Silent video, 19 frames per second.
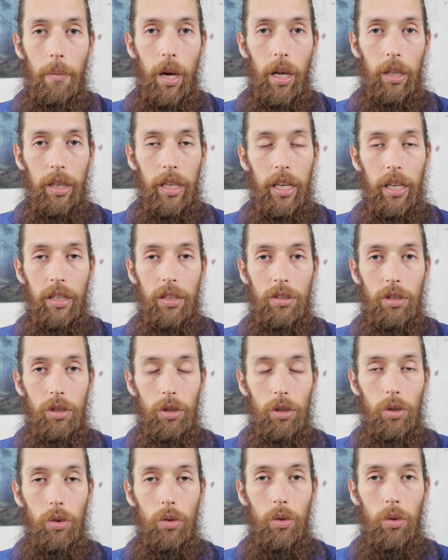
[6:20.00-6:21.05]
link
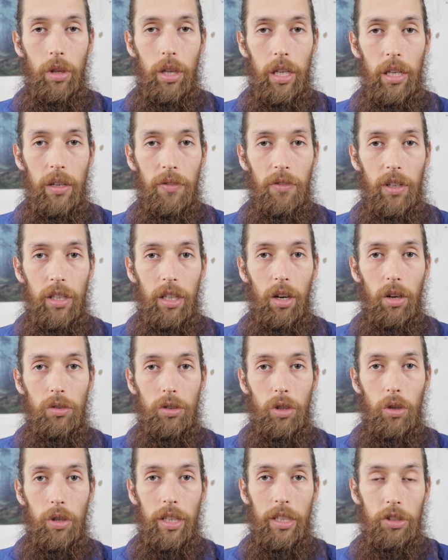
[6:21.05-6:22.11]
to the video
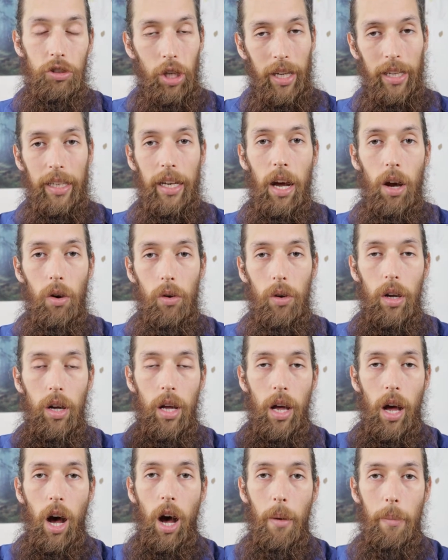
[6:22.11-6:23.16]
so you can check it out
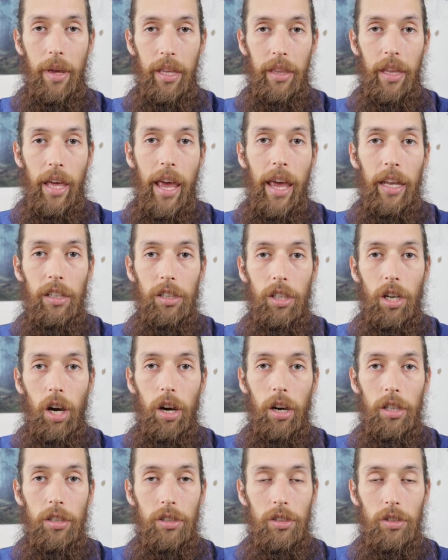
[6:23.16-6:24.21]
in the end
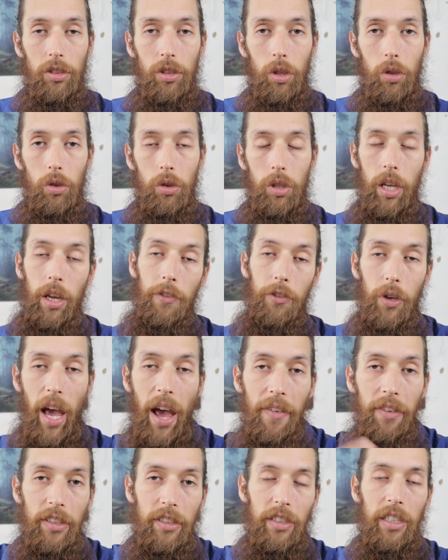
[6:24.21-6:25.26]
cards. So if you
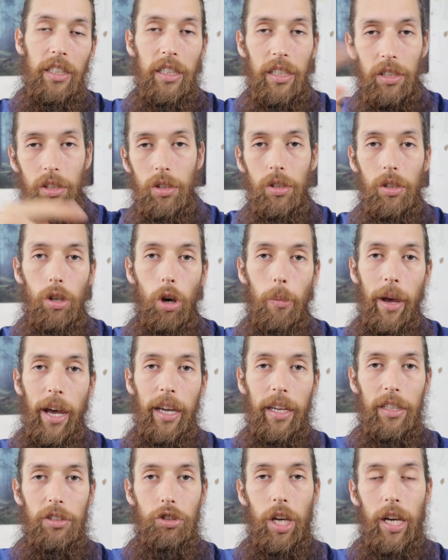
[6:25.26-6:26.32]
haven't seen it, you can go
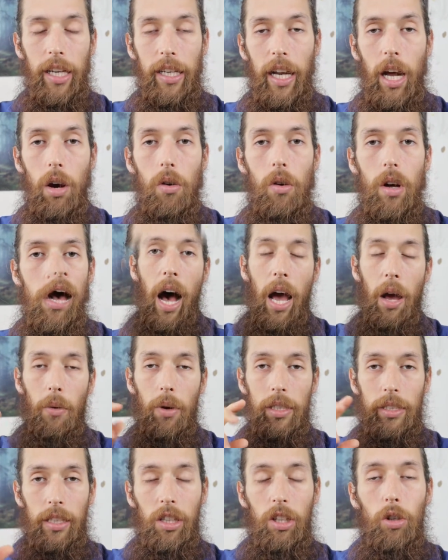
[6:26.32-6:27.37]
back and check it out. I
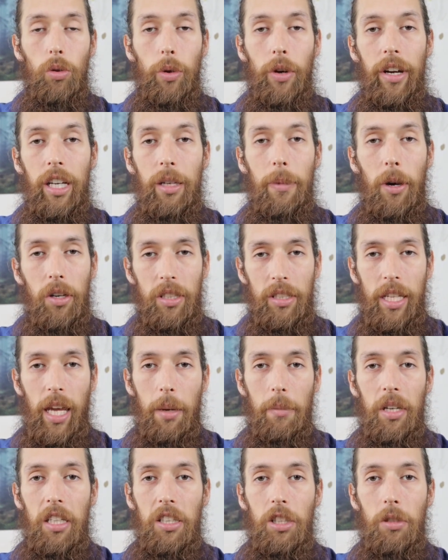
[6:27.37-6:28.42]
was a little worried about
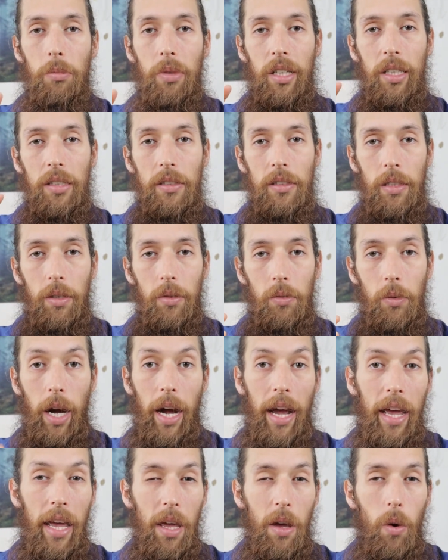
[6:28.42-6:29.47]
contamination because the
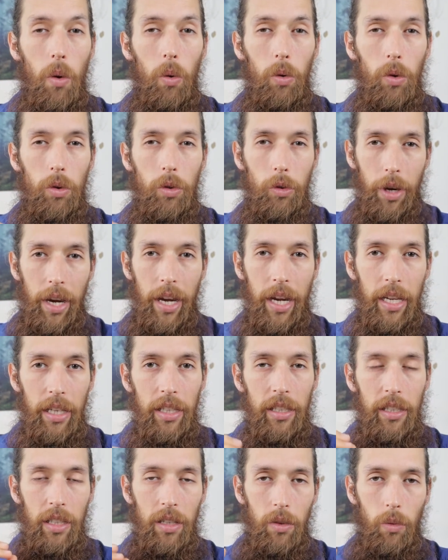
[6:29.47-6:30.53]
rye
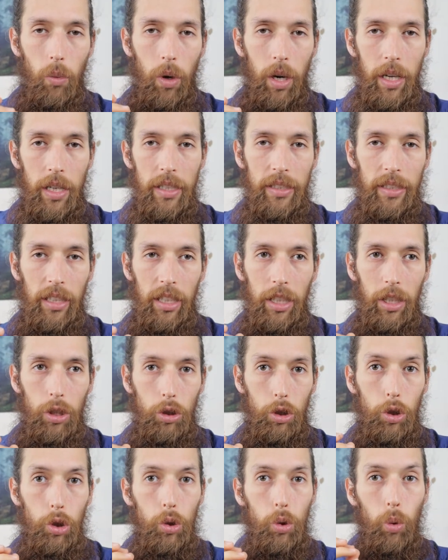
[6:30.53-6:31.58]
grain was a little
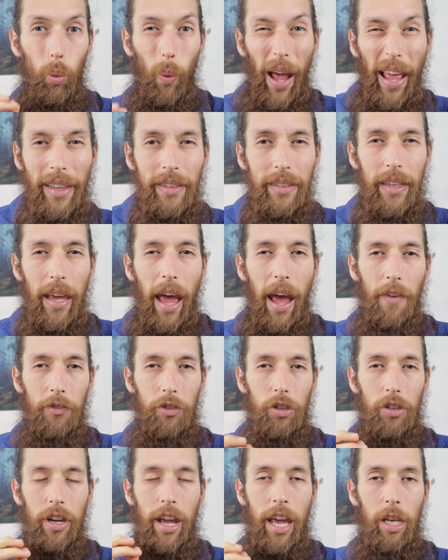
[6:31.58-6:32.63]
too wet
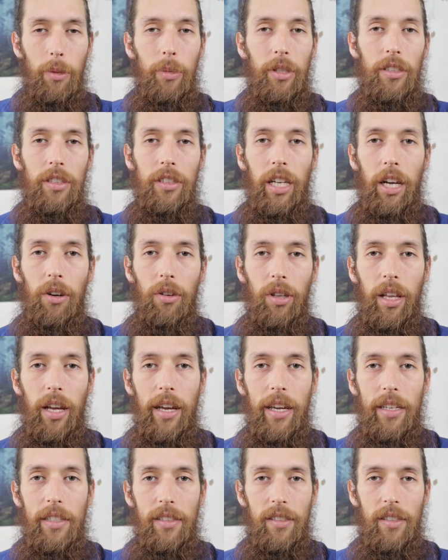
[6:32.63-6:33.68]
after it had been
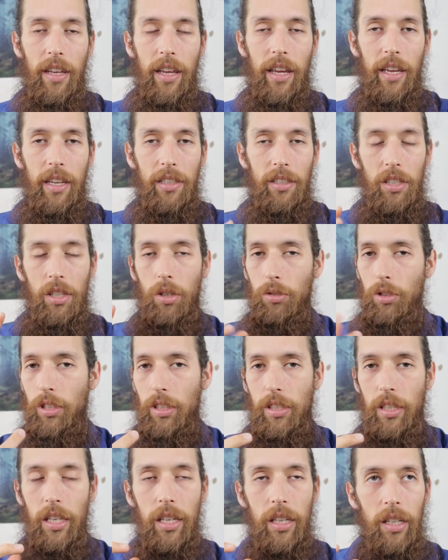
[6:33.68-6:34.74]
sterilized, and
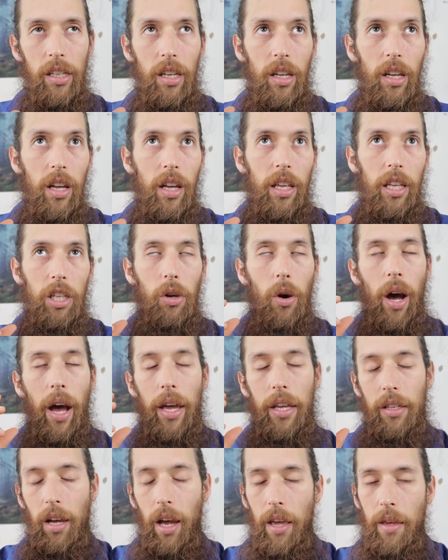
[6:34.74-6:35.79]

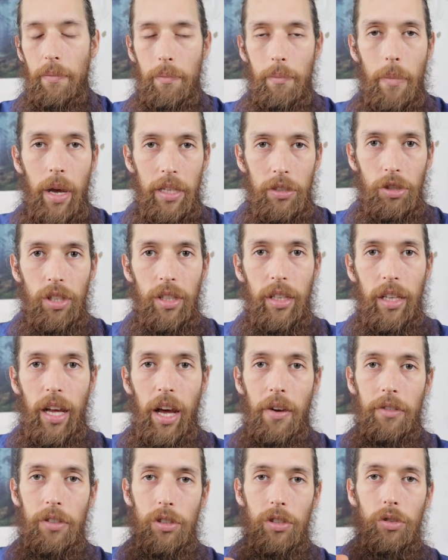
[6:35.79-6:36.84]
I mentioned that
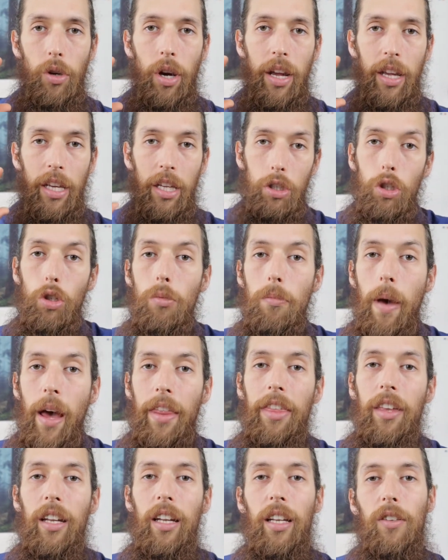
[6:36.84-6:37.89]
I was trying a new
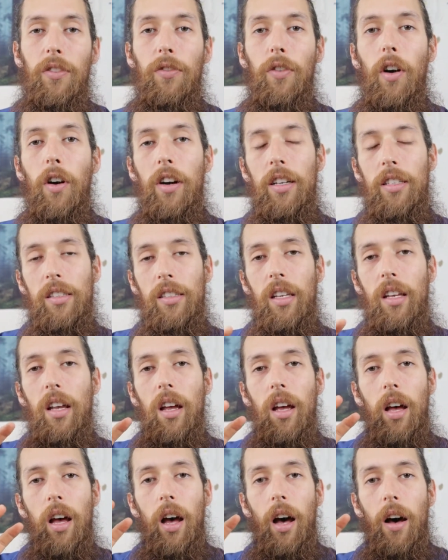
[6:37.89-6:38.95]
method as far as
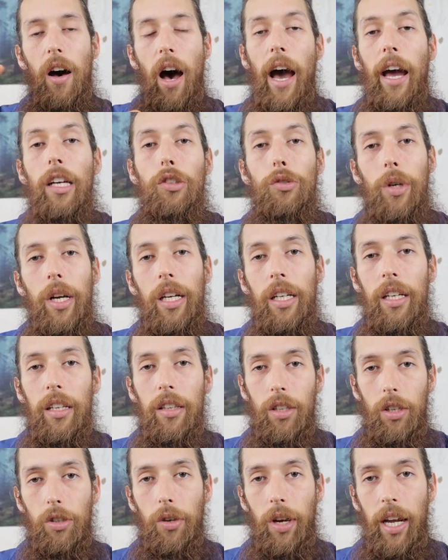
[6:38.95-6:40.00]
hydrating
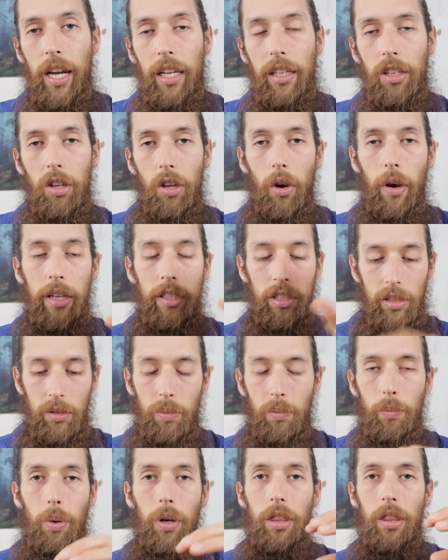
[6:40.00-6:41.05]
the grain. I
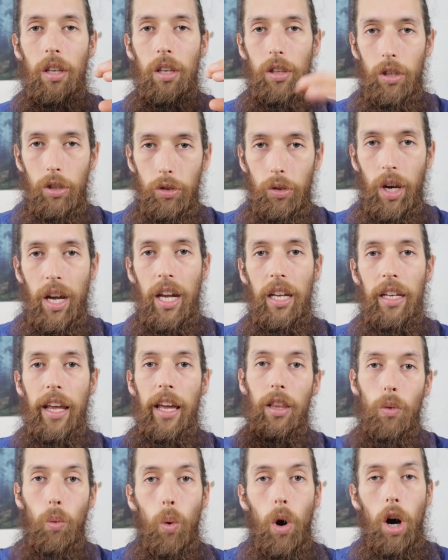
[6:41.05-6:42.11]
just put the grain
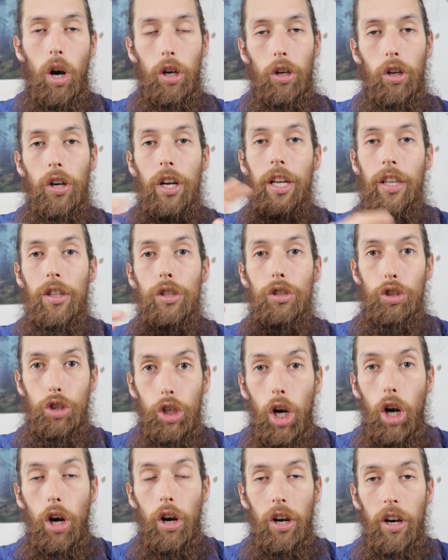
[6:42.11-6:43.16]
and the water in the
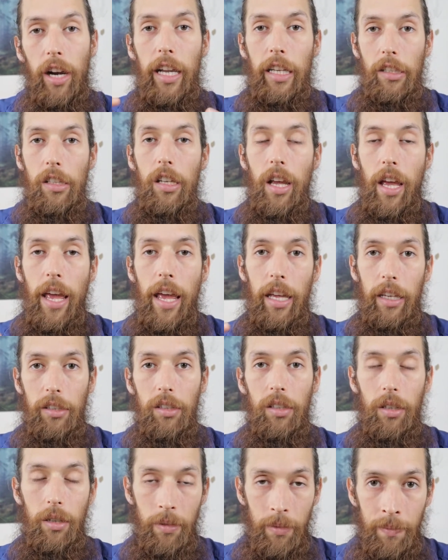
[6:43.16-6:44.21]
jar
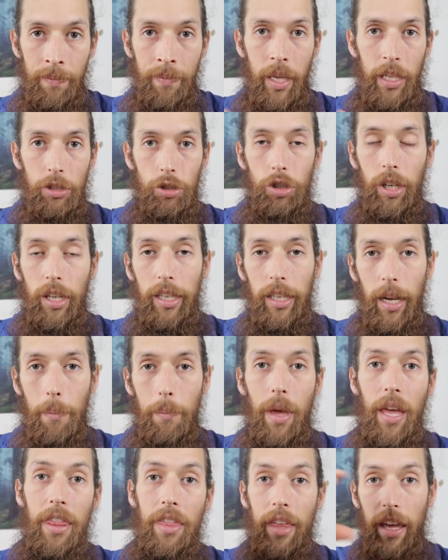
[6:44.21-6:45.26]
and shook it
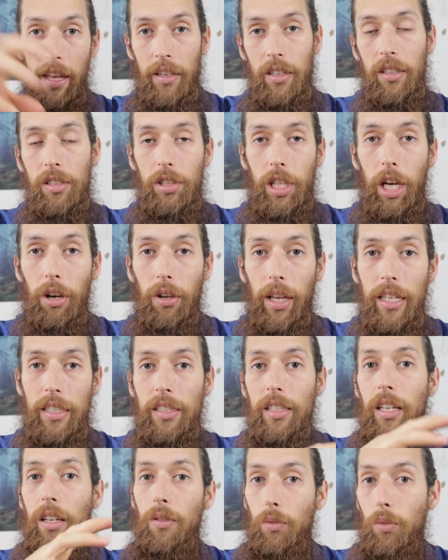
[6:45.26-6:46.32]
up, and then
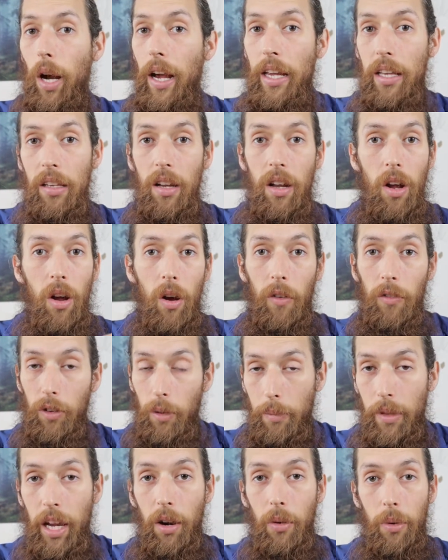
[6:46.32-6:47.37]
sterilized it right
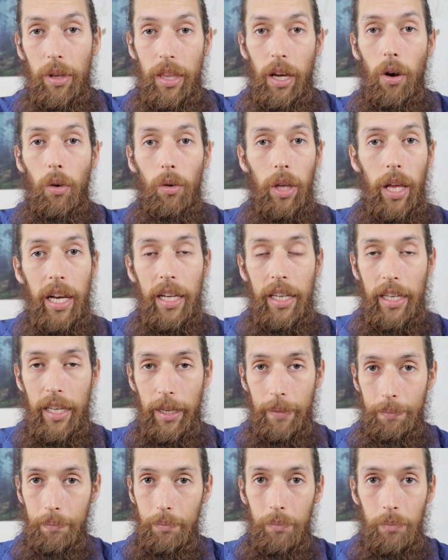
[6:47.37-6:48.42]
from there without letting
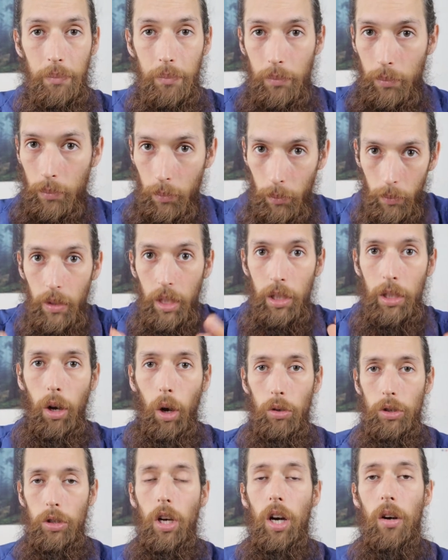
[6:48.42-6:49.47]
it,
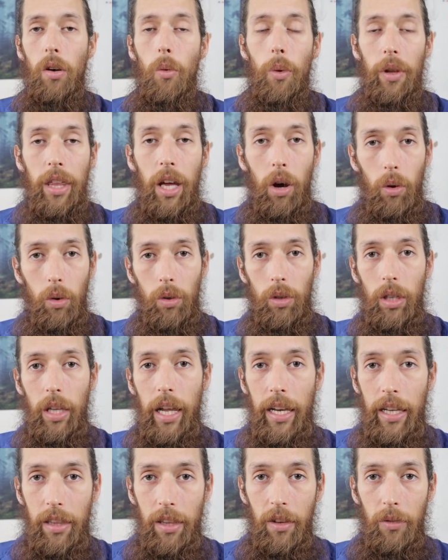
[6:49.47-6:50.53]
without
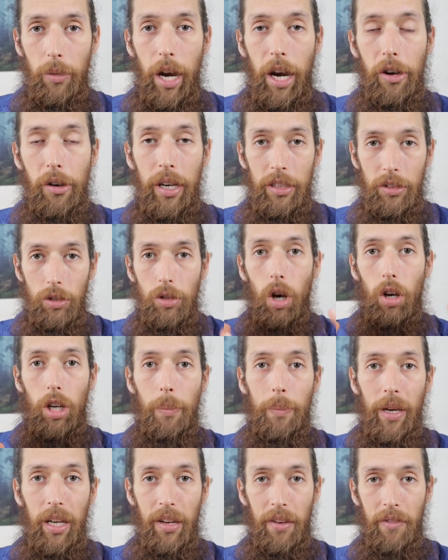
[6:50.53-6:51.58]
letting the rye grain soak
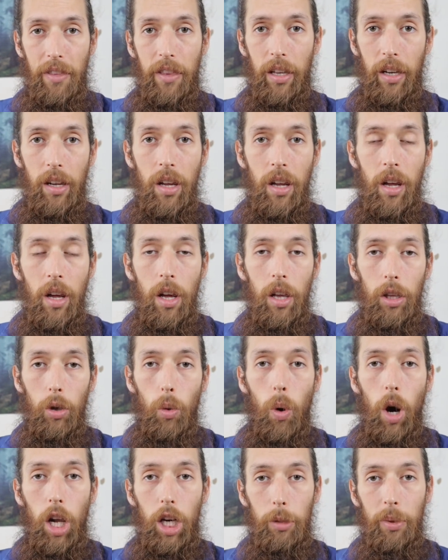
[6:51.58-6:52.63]
up any of the
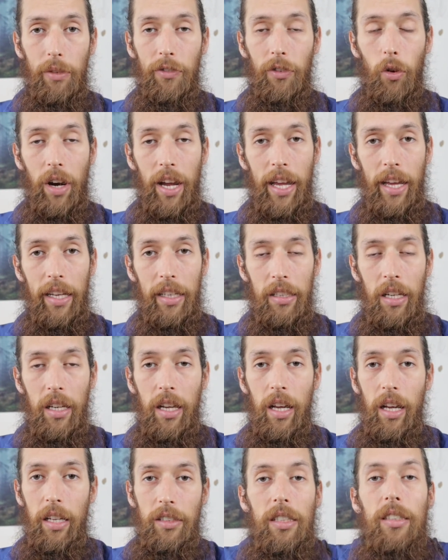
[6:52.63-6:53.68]
water beforehand,
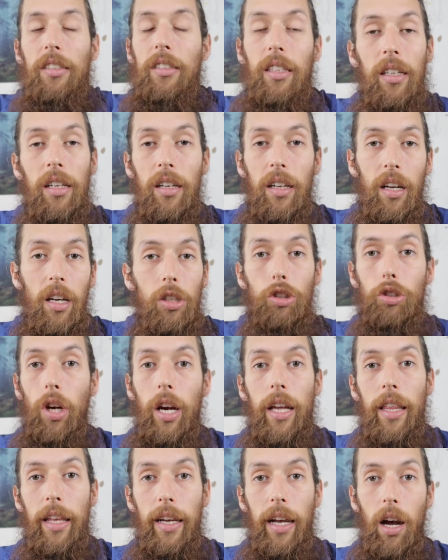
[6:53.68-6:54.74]
just to
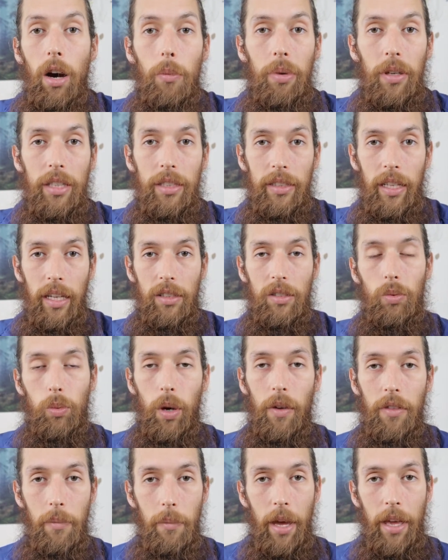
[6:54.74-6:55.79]
try that out, because that's
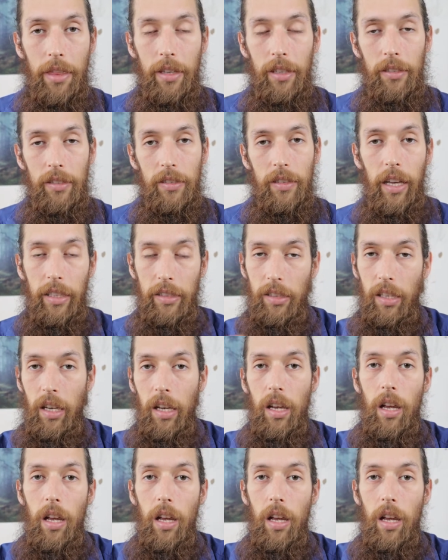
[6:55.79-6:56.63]
one of the methods that's